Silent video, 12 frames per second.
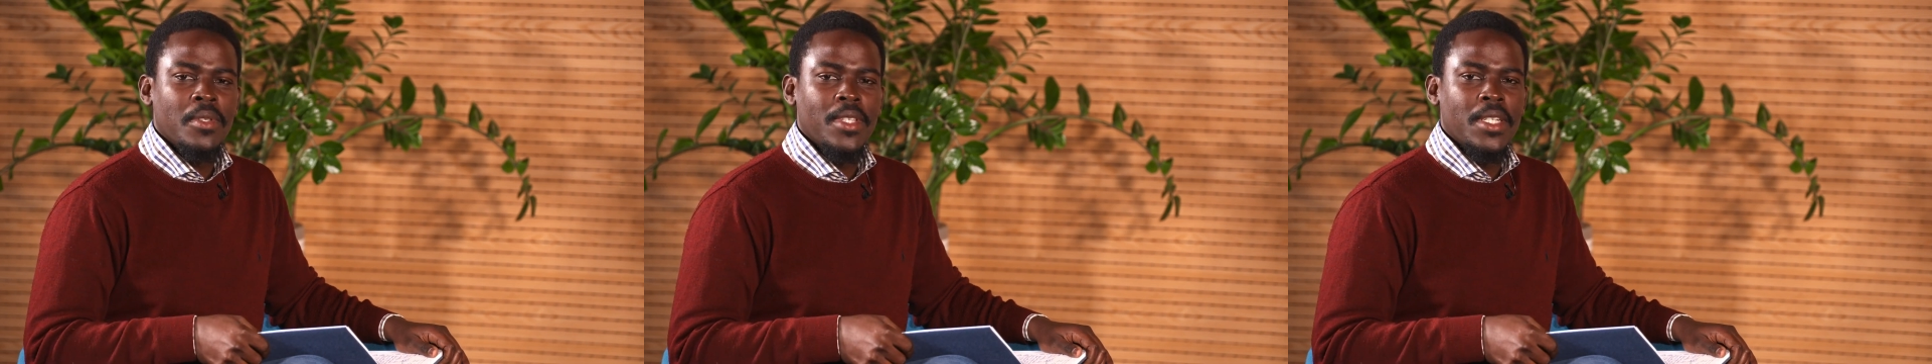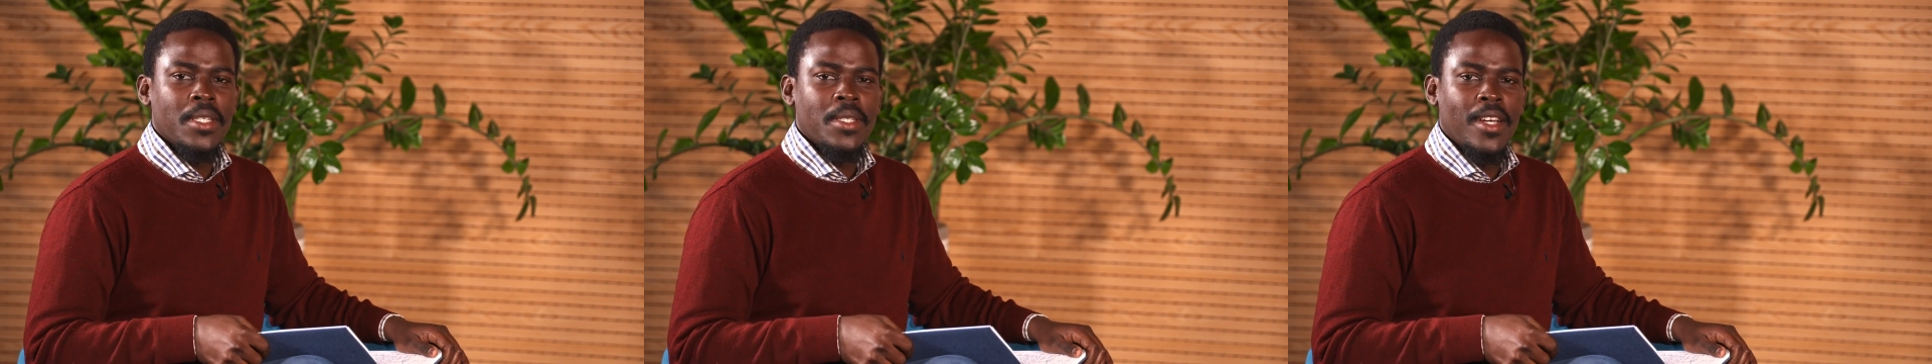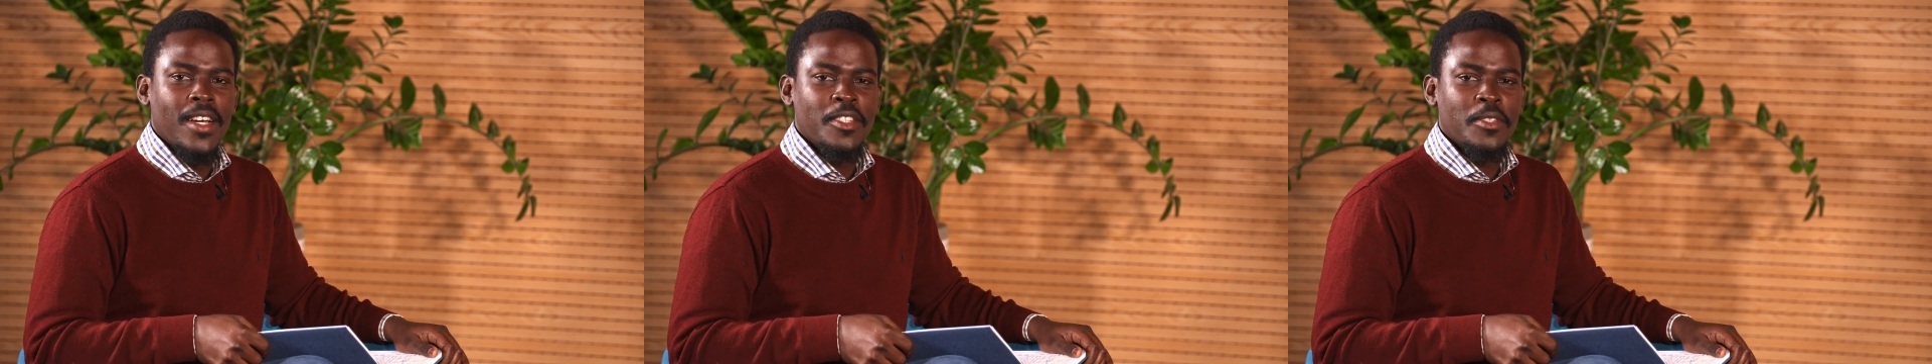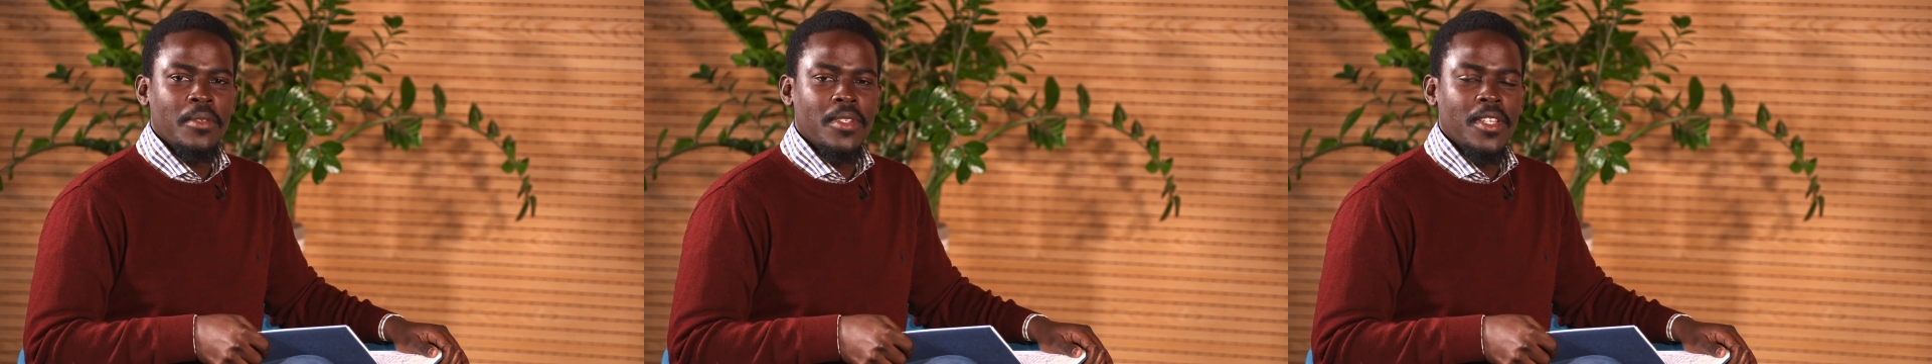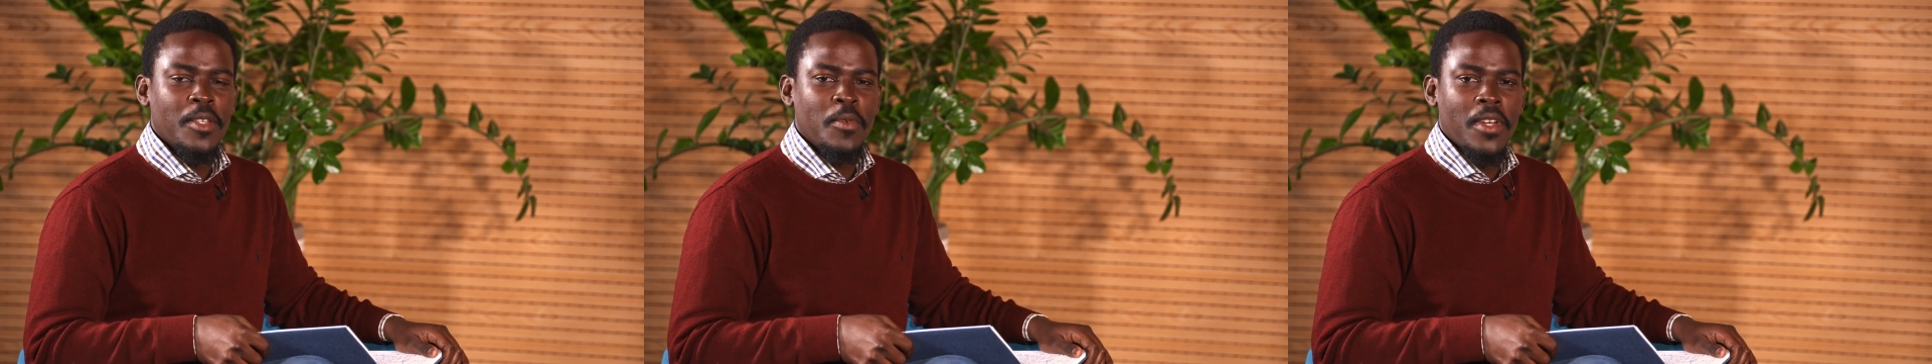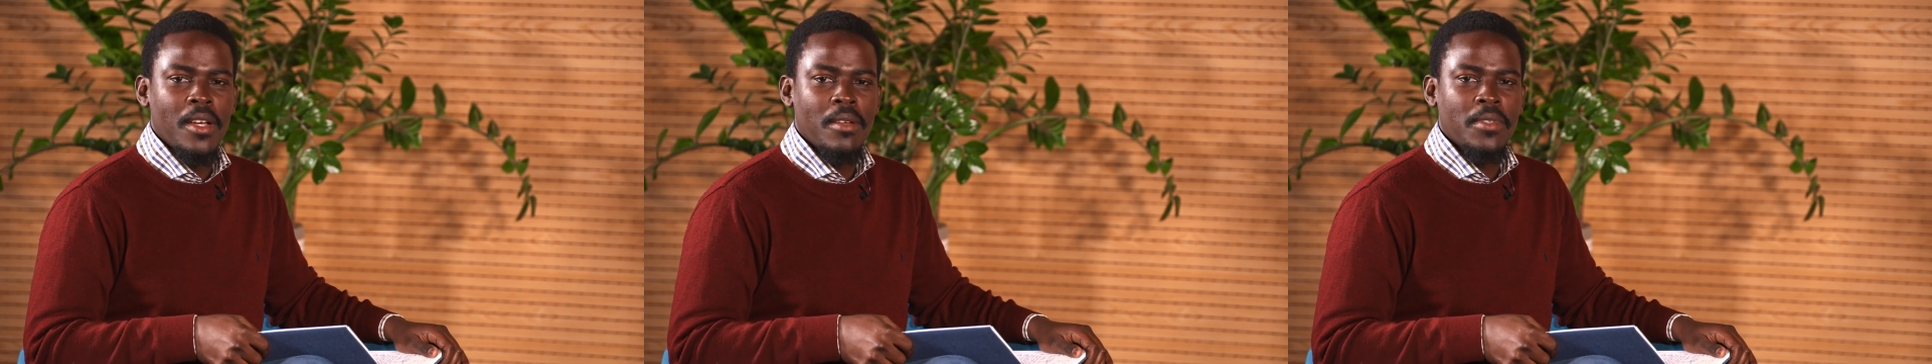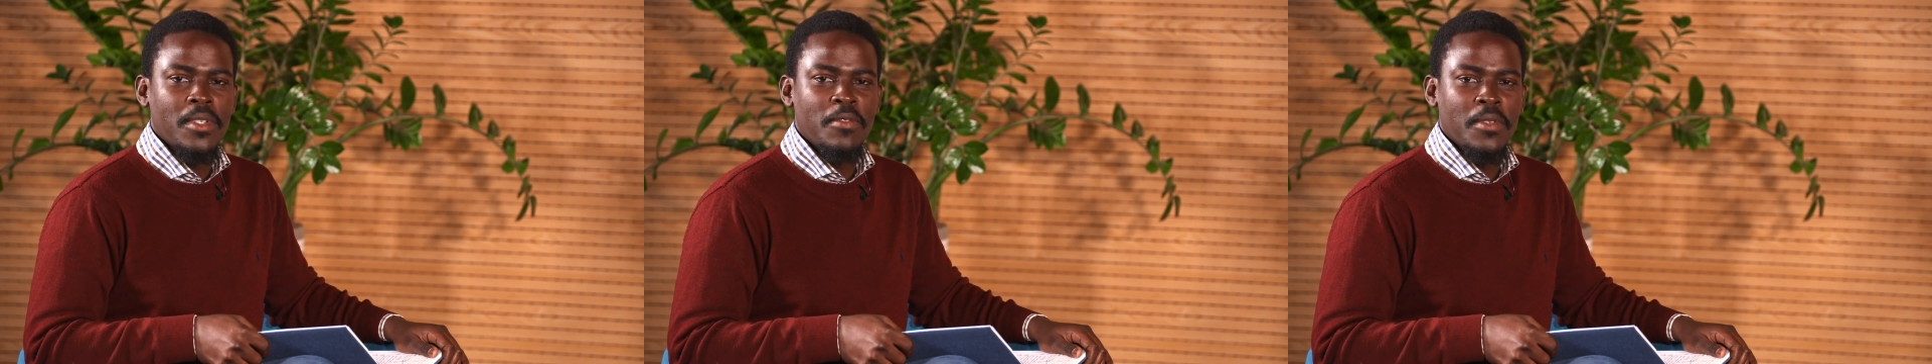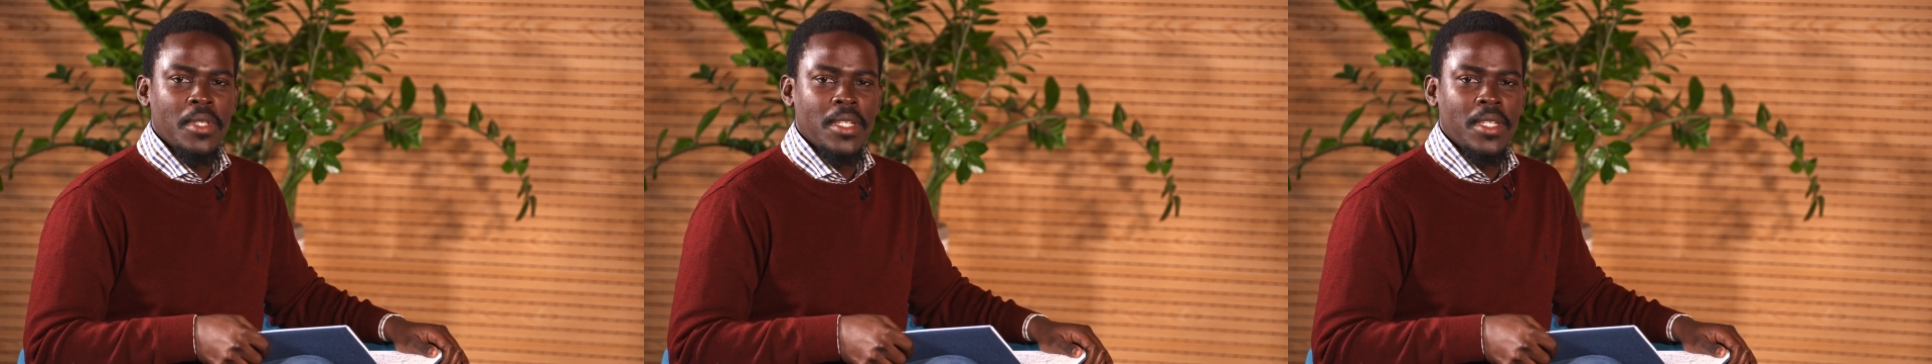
the discussion that we're having for the